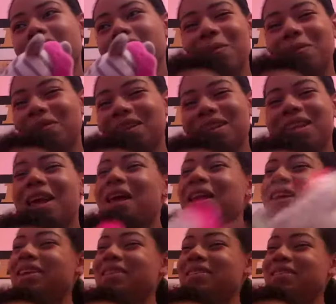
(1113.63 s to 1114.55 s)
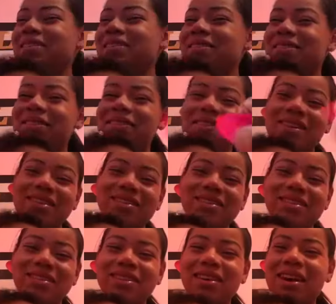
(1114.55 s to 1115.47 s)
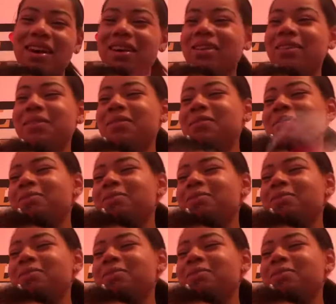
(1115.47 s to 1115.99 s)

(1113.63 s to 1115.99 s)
Hopefully that answers your question, kind of.